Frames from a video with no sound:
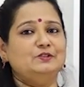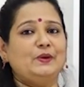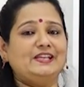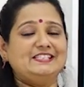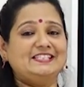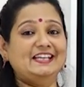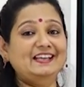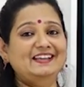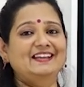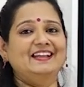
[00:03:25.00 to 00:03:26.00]

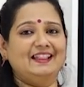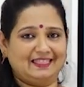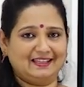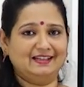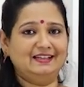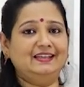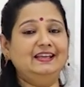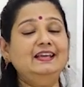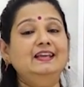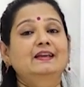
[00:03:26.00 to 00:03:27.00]
20,
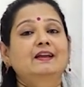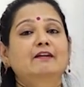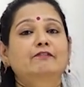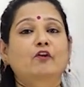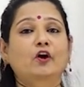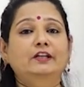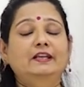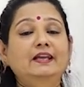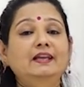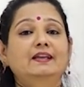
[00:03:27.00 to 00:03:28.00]
30,
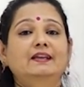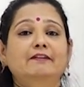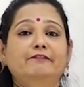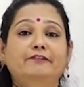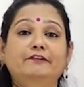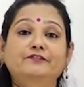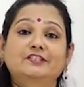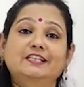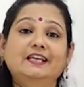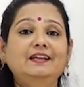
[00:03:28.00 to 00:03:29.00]
40,
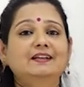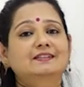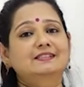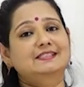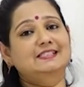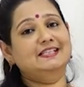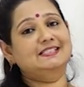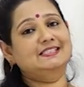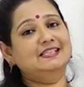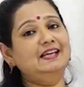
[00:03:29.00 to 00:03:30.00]
50,
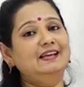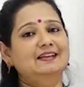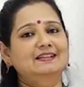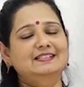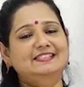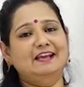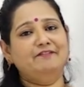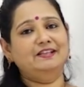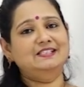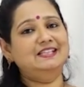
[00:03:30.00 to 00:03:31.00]
60,
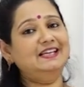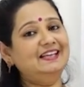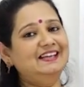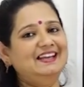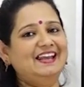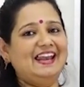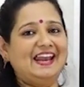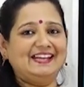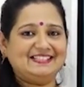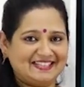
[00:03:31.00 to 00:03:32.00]
70,
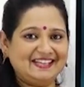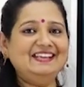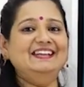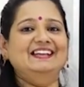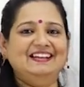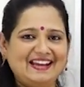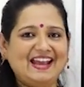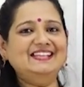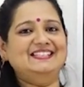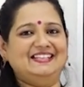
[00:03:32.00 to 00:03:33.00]
80,
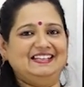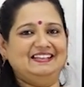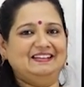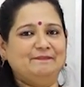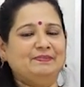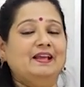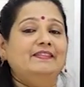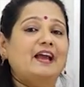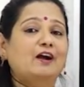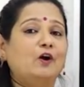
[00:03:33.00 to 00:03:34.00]
90.
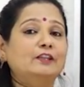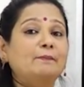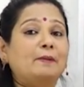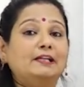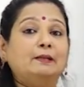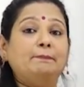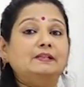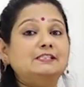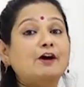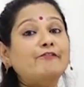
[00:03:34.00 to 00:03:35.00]
They are called the
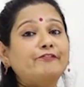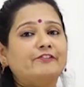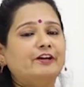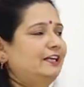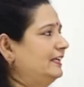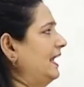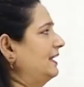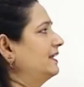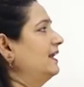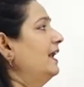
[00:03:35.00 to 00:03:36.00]
multiples of
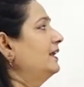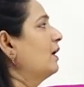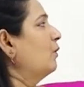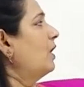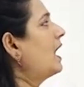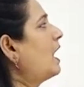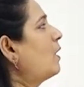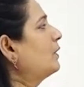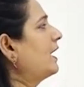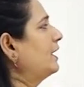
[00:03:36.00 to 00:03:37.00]
10. Now,
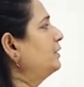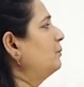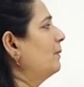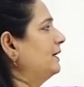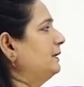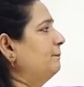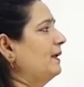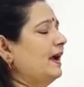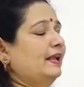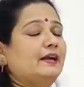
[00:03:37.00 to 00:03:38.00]
how can you
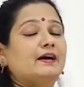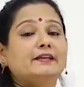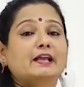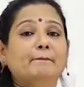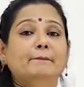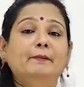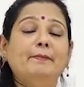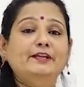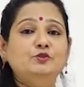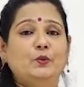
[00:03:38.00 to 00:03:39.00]
multiply a number
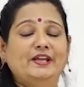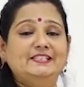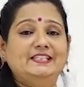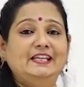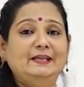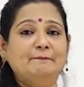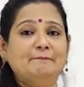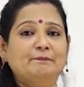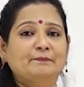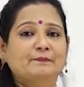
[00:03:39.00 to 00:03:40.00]
by 20?